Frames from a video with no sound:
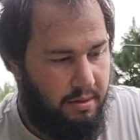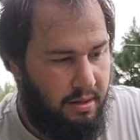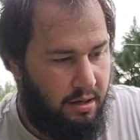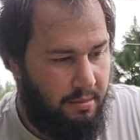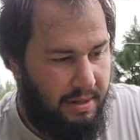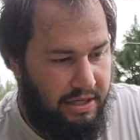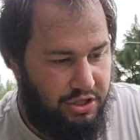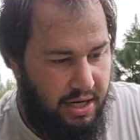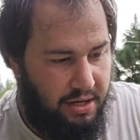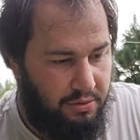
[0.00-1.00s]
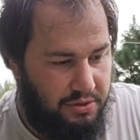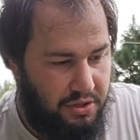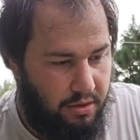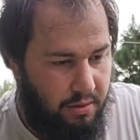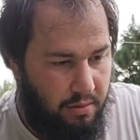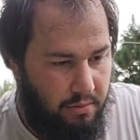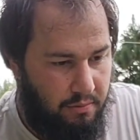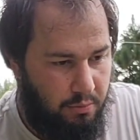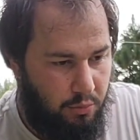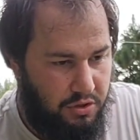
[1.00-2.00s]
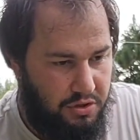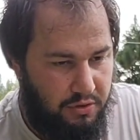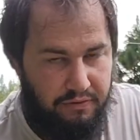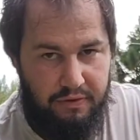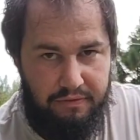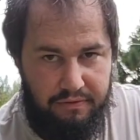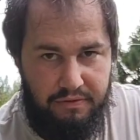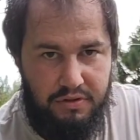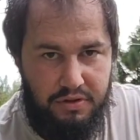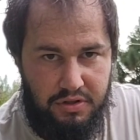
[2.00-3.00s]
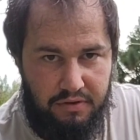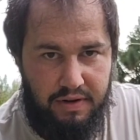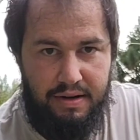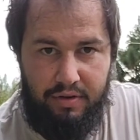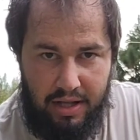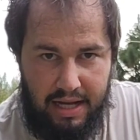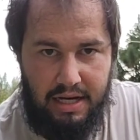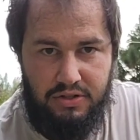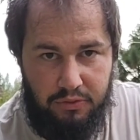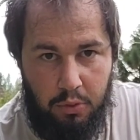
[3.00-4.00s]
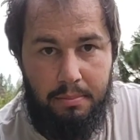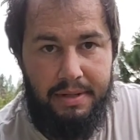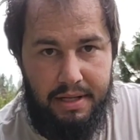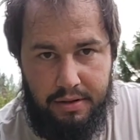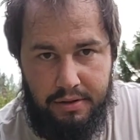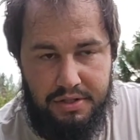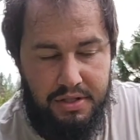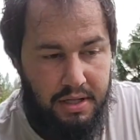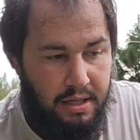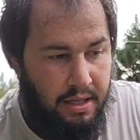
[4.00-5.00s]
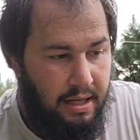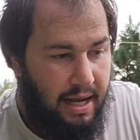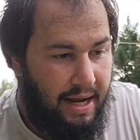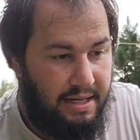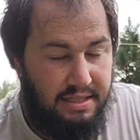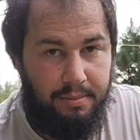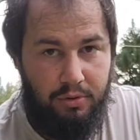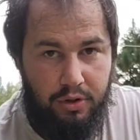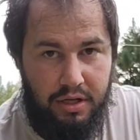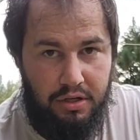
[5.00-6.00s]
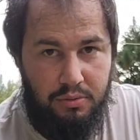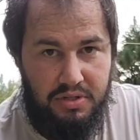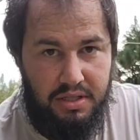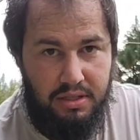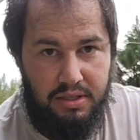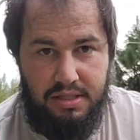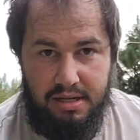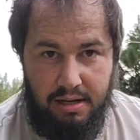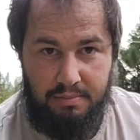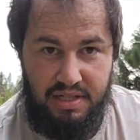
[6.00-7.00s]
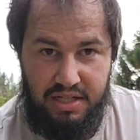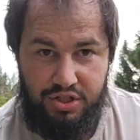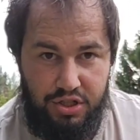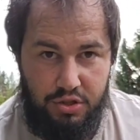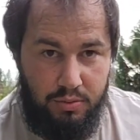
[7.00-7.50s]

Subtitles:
my channels are more for survival hacks for beginners. As I'm learning new skills, I'm teaching you